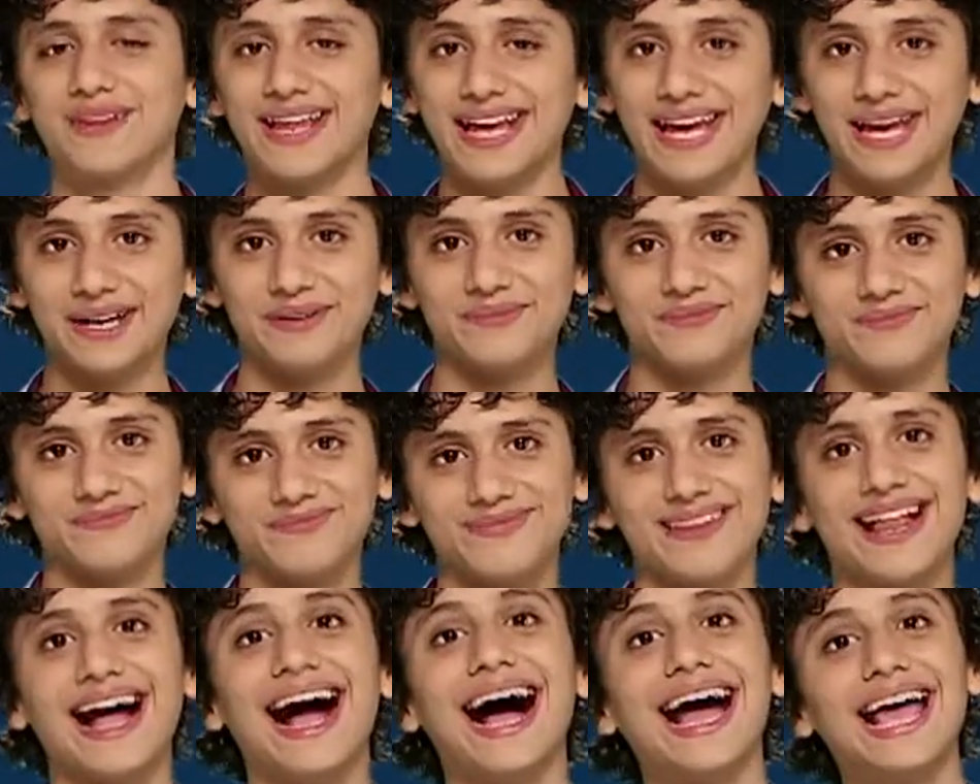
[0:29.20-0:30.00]
hey,
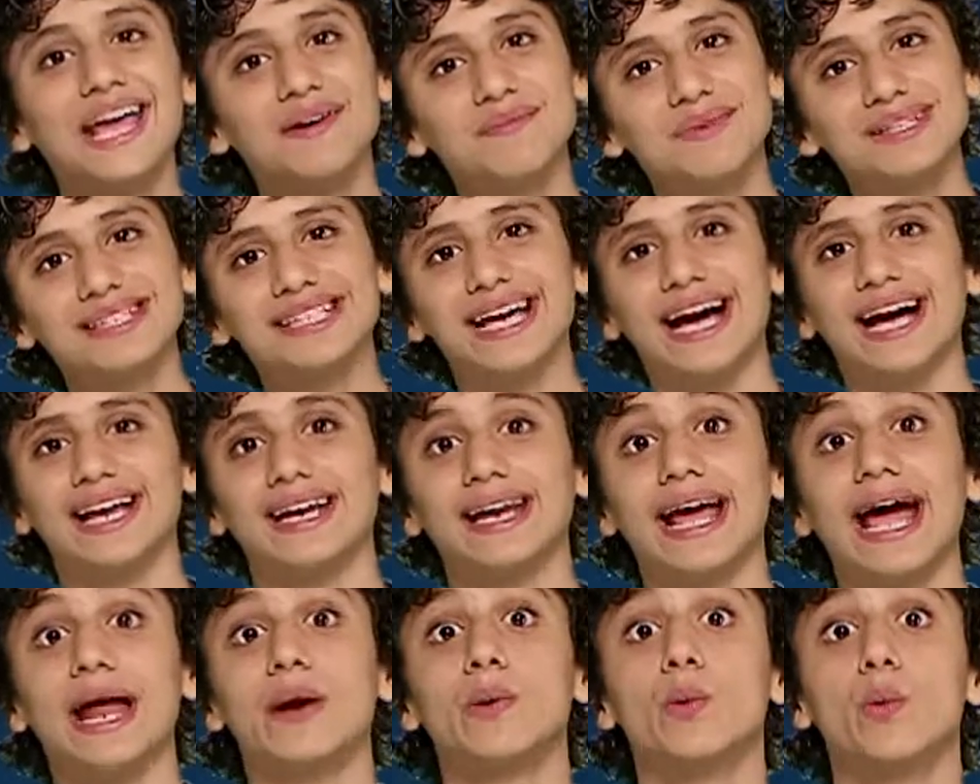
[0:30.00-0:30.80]
I am Azan
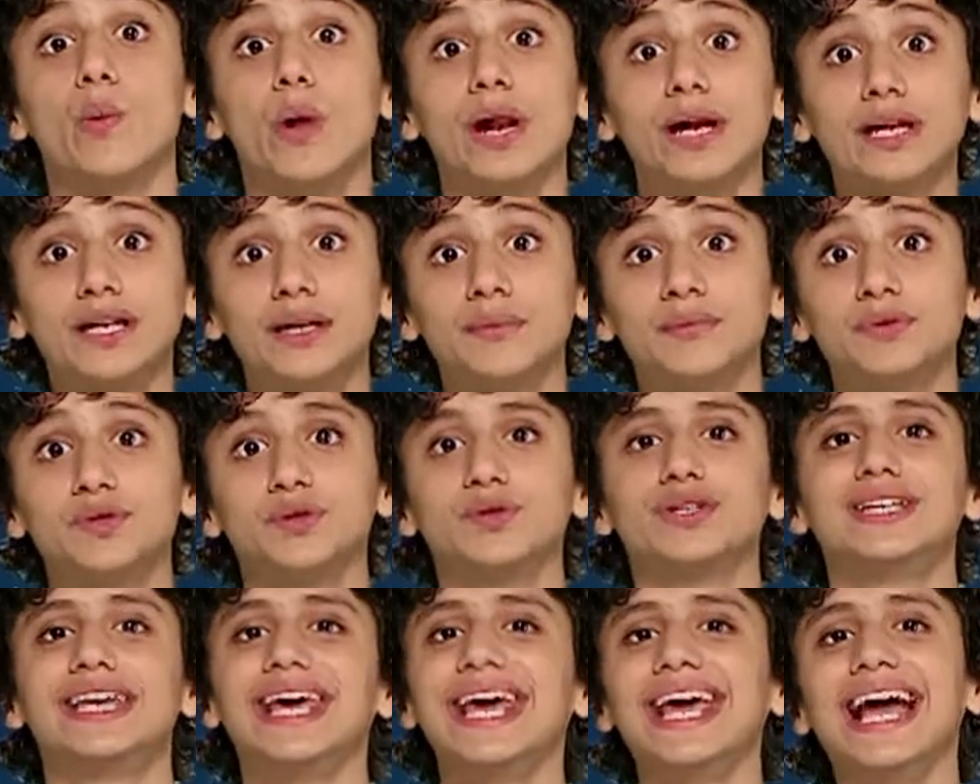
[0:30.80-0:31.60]
and welcome to
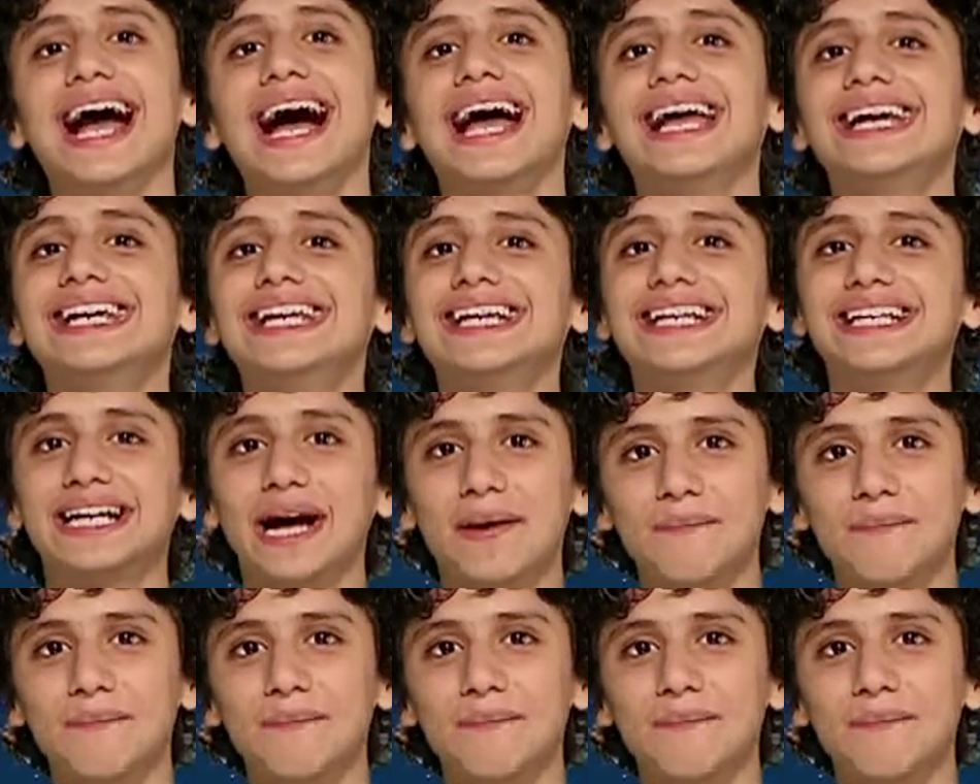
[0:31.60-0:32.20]
KID